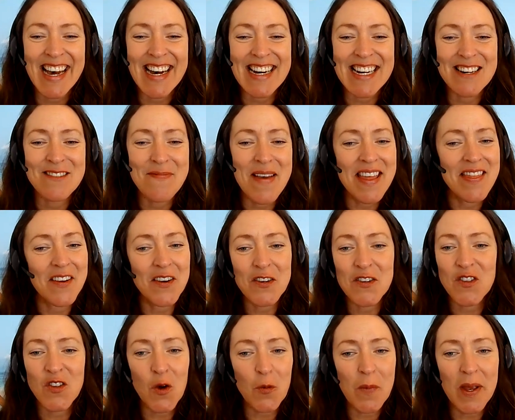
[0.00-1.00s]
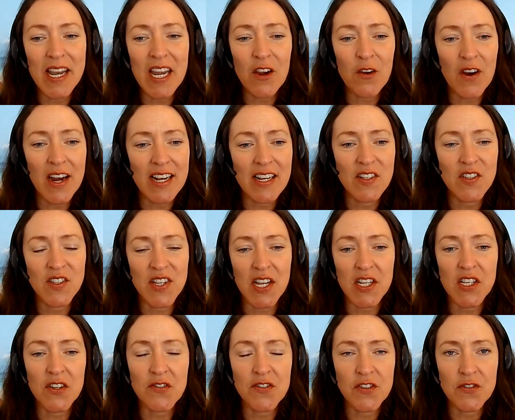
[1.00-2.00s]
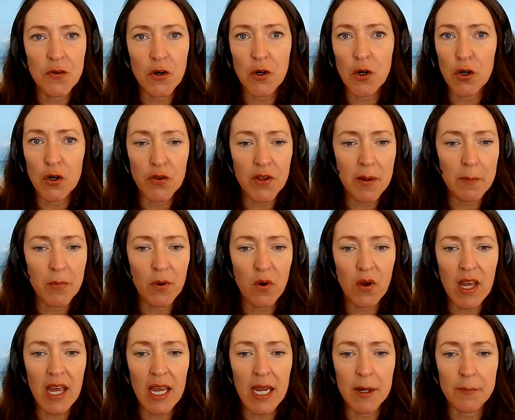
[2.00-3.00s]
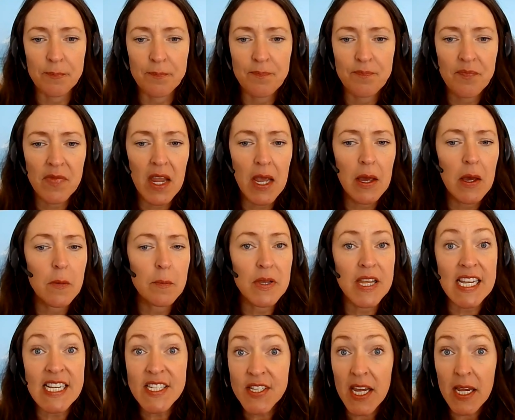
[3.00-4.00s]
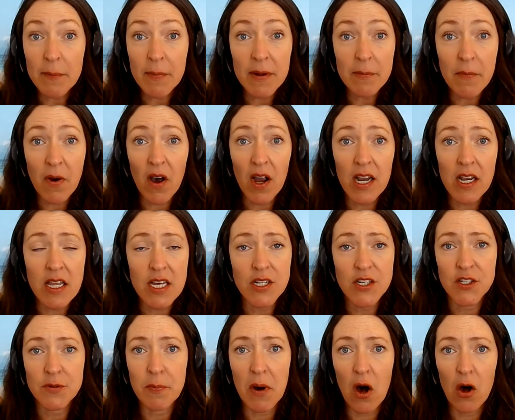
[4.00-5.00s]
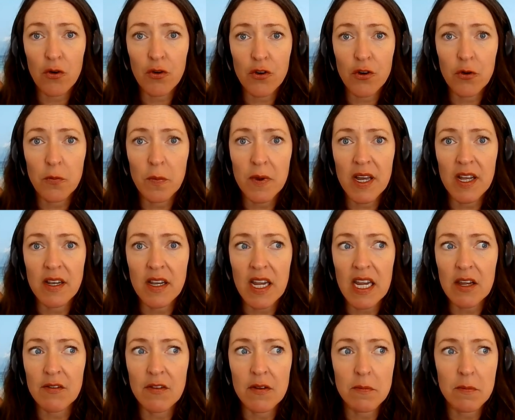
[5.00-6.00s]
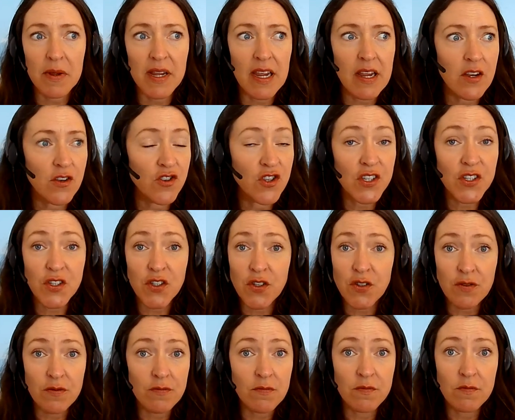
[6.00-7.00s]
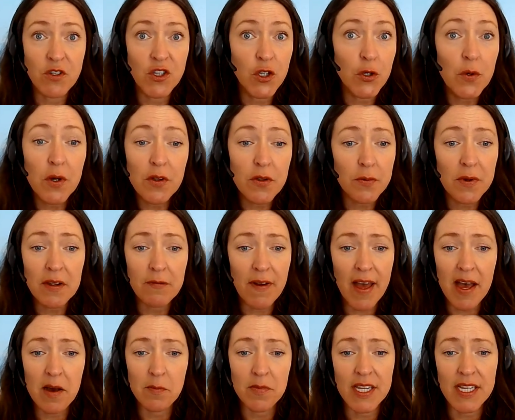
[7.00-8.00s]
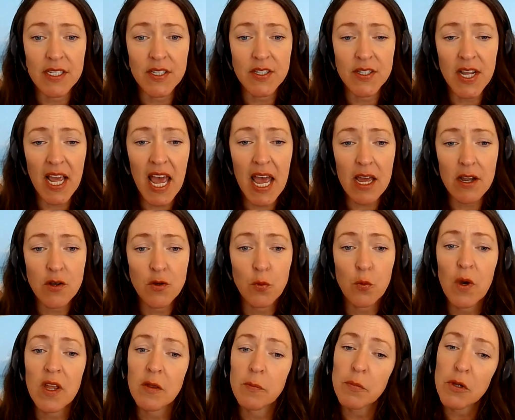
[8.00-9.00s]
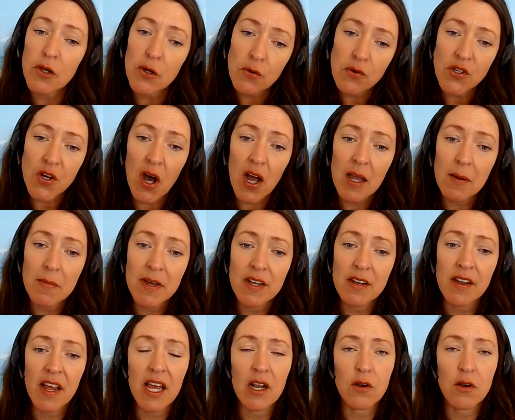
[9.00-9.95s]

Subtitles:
and there are so many great incentives for early booking. Please keep in mind that a small group can even be just 2 or 3 families, and with Blue Diamond